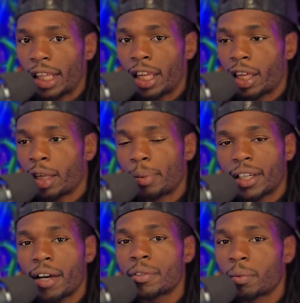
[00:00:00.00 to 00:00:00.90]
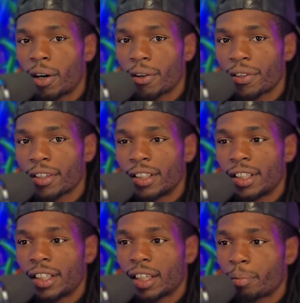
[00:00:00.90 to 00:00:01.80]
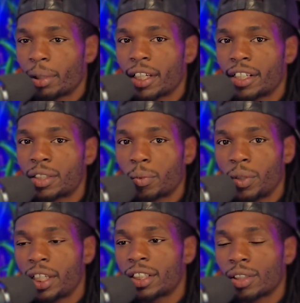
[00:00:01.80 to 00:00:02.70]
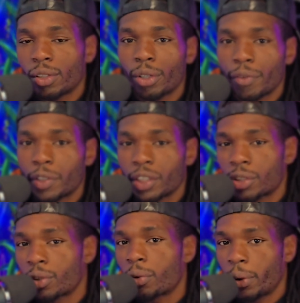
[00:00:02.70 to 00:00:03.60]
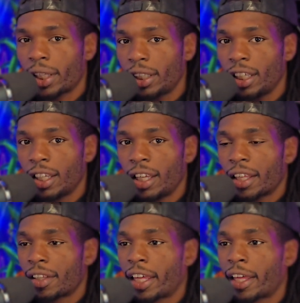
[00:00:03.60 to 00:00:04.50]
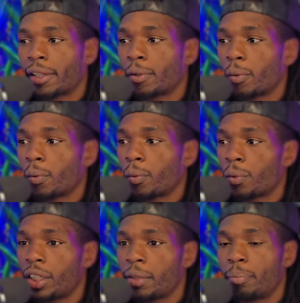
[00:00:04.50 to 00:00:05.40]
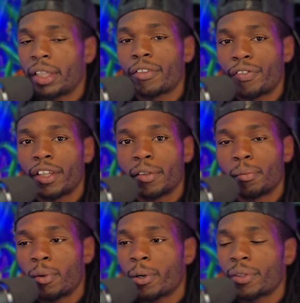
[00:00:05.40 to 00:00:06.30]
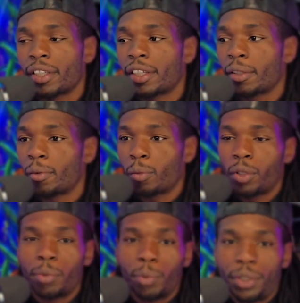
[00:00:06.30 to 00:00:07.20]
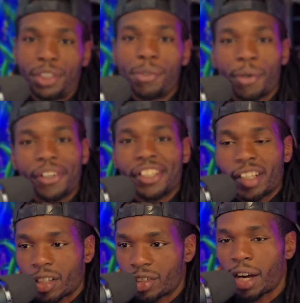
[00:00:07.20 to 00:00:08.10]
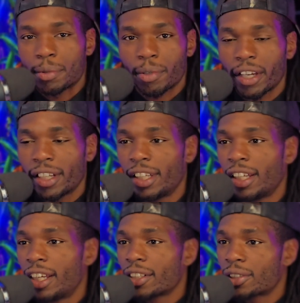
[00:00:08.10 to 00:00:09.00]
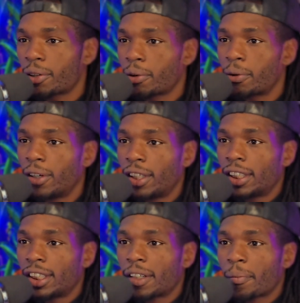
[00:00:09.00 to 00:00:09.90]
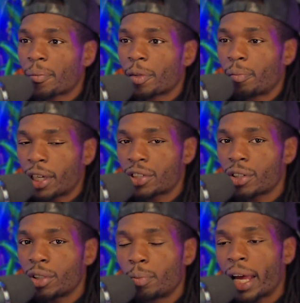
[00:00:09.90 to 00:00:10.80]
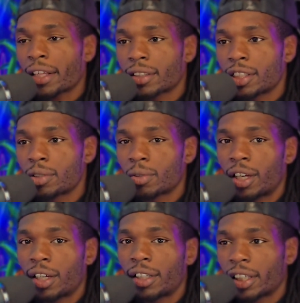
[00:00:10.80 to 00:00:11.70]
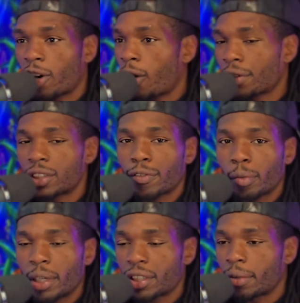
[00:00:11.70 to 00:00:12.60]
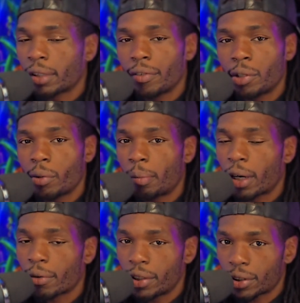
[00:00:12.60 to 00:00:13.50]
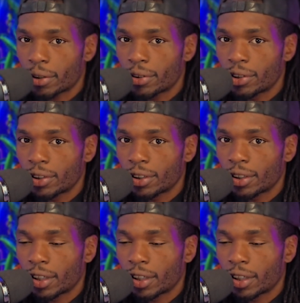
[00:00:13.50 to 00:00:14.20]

It becomes wealth because we get to learn off each other so quickly that we benefit more than we do working at our jobs, right? So make sure you back this all this information I'm giving you up by research.